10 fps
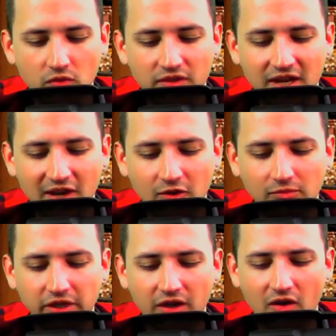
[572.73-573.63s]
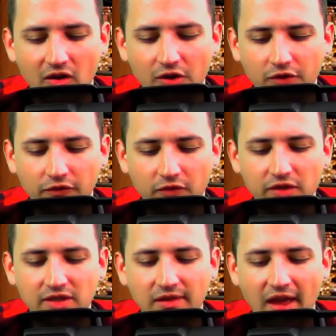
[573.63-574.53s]
terribly hard for
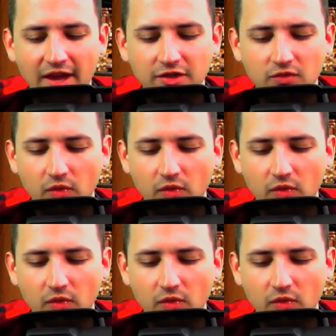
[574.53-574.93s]
this last